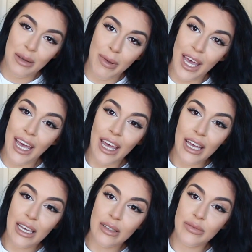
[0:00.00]

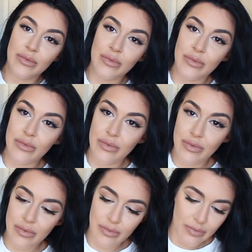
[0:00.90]
bag,
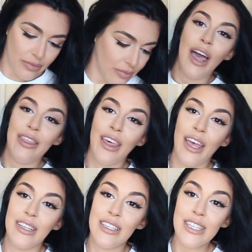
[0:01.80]
and
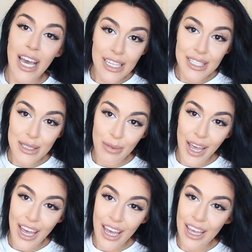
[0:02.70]
then dust
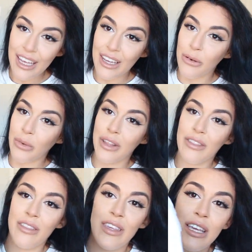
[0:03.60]
bag
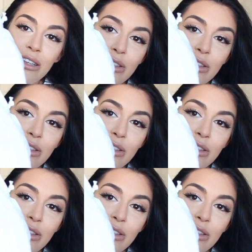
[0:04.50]
with the